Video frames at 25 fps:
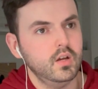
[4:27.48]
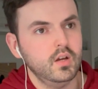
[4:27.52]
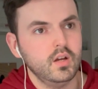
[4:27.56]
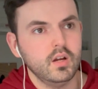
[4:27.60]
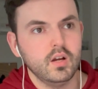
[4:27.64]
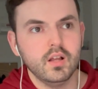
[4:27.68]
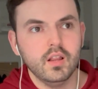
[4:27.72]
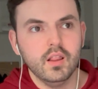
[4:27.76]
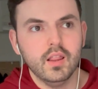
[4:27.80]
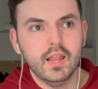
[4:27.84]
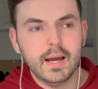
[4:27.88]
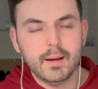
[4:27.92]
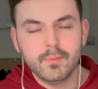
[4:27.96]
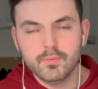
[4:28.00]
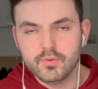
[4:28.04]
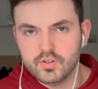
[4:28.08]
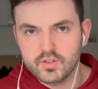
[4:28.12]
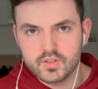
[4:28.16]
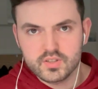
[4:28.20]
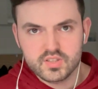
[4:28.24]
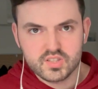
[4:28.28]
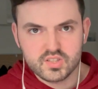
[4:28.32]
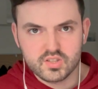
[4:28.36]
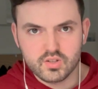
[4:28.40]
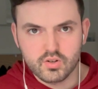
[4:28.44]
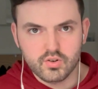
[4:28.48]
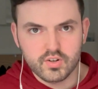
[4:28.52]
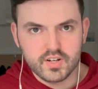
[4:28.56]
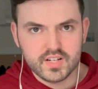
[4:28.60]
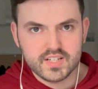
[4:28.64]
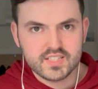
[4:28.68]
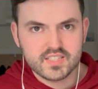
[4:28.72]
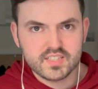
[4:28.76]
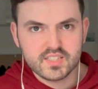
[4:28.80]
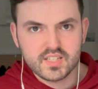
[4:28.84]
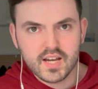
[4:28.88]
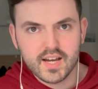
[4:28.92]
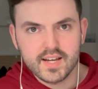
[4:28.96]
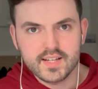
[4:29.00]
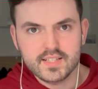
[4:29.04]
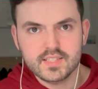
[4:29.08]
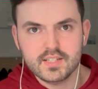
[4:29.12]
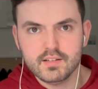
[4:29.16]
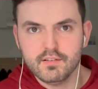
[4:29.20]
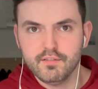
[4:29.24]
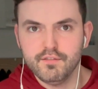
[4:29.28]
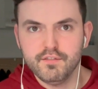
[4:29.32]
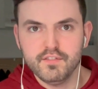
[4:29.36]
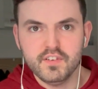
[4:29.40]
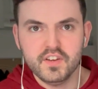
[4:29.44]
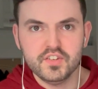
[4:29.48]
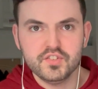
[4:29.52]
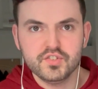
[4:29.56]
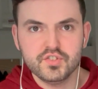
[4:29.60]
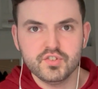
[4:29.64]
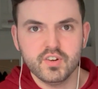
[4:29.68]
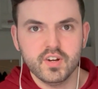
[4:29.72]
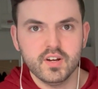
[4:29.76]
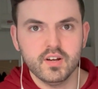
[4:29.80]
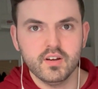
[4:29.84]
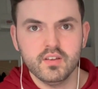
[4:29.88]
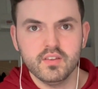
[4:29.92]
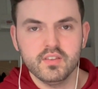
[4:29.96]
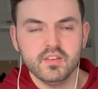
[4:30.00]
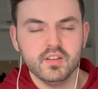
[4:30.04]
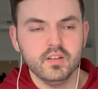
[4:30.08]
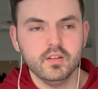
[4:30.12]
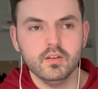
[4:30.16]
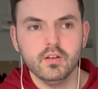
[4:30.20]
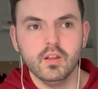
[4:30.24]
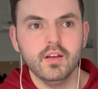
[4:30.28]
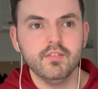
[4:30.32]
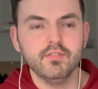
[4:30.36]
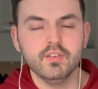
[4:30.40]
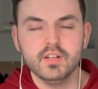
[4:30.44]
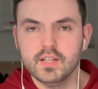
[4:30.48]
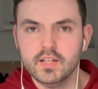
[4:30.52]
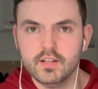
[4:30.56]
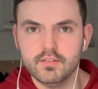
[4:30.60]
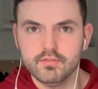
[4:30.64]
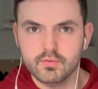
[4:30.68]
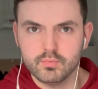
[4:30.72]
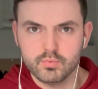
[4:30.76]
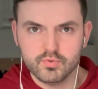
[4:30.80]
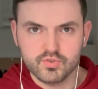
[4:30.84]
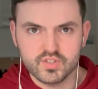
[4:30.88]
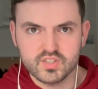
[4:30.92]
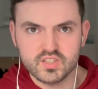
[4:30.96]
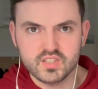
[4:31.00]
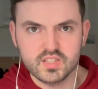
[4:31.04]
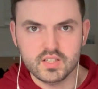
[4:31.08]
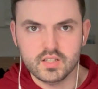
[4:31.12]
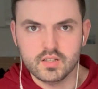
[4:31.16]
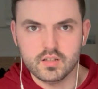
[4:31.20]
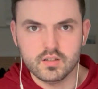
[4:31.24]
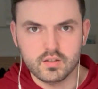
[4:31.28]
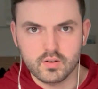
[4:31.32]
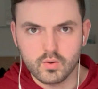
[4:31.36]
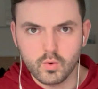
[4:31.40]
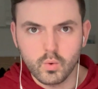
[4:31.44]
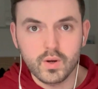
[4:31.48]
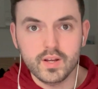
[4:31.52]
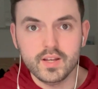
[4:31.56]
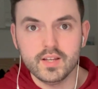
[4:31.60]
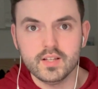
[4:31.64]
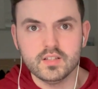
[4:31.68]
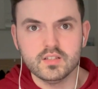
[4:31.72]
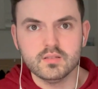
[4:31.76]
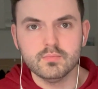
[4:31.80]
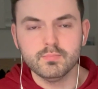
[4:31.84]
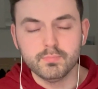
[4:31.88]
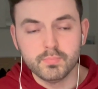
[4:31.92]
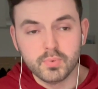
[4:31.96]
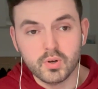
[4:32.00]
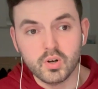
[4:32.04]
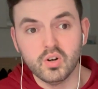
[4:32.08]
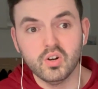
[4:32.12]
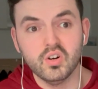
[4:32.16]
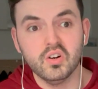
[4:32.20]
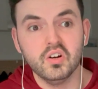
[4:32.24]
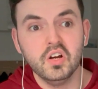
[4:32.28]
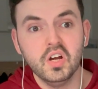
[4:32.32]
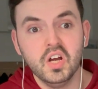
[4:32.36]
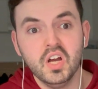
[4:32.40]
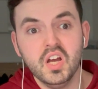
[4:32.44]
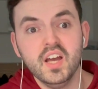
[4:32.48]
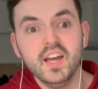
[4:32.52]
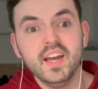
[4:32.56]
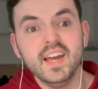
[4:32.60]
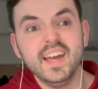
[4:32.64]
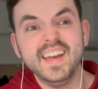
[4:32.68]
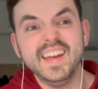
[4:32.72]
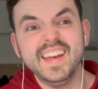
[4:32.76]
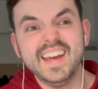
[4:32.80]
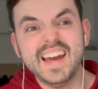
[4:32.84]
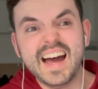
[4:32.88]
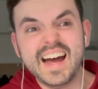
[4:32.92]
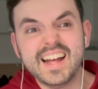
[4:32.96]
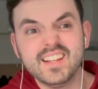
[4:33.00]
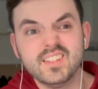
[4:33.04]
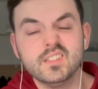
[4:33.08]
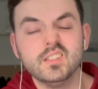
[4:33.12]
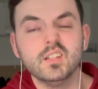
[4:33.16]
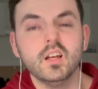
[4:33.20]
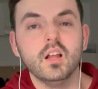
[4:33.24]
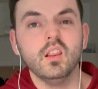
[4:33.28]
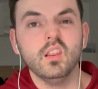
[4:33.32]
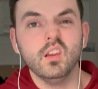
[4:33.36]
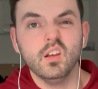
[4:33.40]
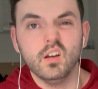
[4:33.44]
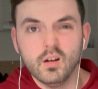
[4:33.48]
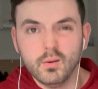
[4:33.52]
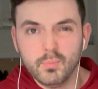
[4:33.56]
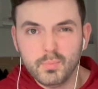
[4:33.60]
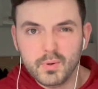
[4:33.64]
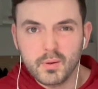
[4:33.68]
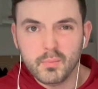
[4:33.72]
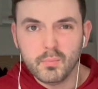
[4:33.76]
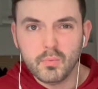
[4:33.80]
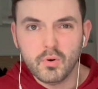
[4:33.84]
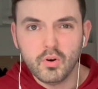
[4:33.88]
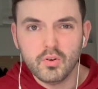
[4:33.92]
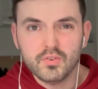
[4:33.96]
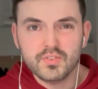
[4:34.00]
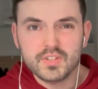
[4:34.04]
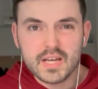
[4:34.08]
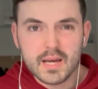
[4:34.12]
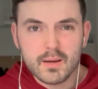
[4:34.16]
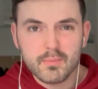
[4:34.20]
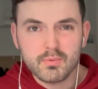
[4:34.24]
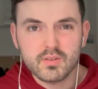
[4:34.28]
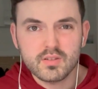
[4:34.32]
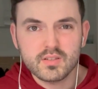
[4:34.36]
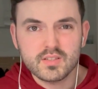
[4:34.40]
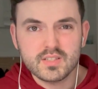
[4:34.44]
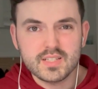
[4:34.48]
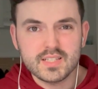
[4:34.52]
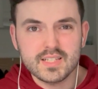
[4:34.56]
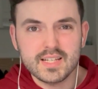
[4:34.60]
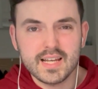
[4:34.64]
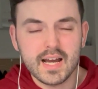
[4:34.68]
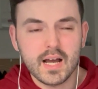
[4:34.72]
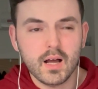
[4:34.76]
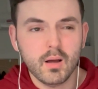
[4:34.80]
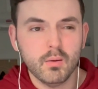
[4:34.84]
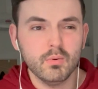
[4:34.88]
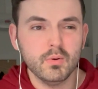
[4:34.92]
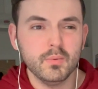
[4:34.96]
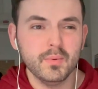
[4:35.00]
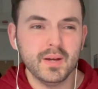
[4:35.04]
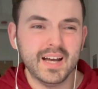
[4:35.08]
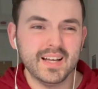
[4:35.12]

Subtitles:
glamorous or exciting feature I think you'll ever hear from Christine and the Queens, but it adds a little bit more depth to the album.